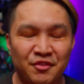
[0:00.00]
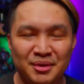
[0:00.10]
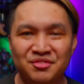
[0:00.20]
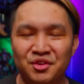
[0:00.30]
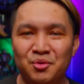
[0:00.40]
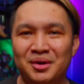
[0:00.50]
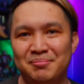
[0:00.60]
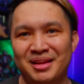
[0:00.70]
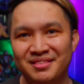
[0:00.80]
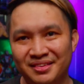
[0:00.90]
for me so well
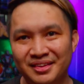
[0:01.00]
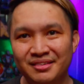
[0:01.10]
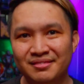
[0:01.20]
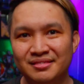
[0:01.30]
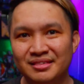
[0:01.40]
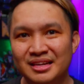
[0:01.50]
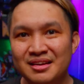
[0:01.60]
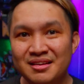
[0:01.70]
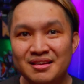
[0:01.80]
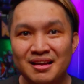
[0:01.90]
mentally.
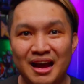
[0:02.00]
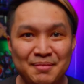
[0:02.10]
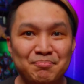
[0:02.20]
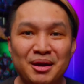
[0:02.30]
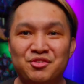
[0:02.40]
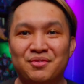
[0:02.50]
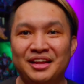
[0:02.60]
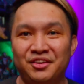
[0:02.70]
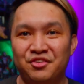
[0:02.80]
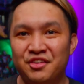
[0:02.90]
I'd much
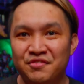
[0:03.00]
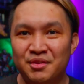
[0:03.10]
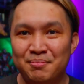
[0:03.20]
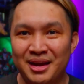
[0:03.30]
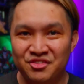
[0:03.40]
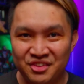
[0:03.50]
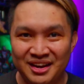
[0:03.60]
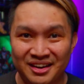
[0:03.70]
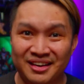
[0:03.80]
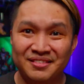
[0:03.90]
rather shift in my
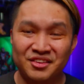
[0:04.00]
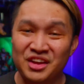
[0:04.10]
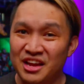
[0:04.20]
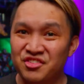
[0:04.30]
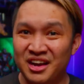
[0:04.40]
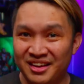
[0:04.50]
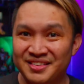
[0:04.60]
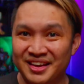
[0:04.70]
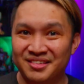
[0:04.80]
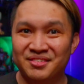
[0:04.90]
chair to change
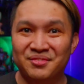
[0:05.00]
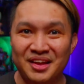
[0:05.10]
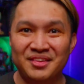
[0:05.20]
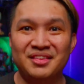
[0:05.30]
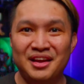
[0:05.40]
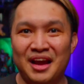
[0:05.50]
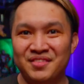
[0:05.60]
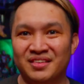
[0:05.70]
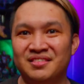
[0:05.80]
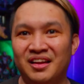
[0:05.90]
context, rather than have
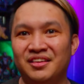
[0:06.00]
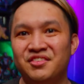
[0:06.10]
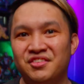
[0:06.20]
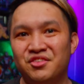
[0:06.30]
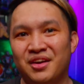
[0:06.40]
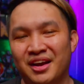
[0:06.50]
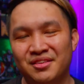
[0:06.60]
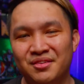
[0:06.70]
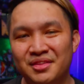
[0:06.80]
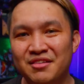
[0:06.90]
technology to try and
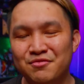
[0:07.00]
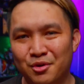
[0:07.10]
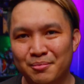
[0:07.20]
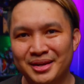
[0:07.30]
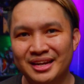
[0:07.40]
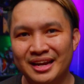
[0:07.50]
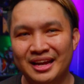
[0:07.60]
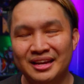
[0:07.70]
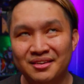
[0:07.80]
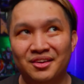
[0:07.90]
do that for me,
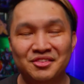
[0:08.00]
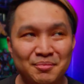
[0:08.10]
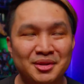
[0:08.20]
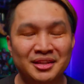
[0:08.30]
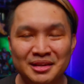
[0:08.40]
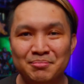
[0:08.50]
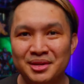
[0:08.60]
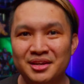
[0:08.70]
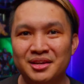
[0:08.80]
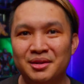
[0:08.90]
and ultimately
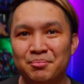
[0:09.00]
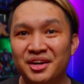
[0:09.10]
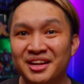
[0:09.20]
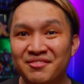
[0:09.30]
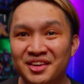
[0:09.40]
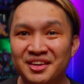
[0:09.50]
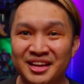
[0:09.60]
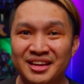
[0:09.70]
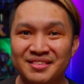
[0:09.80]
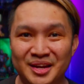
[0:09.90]
be pretty
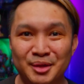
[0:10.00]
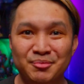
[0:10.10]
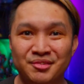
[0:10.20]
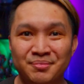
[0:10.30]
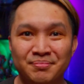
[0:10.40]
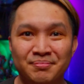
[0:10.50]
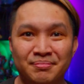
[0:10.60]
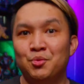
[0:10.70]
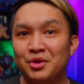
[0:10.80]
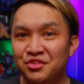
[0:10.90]
finicky at times.
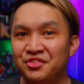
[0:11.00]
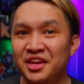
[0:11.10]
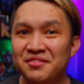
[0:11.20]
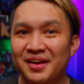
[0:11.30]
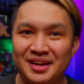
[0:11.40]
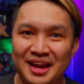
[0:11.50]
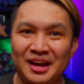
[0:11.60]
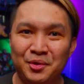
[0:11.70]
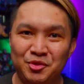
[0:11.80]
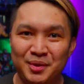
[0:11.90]
What you're seeing right
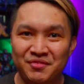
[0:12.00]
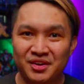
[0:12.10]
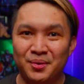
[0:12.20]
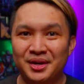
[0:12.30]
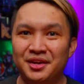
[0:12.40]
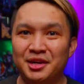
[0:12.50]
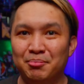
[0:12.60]
now is being recorded on a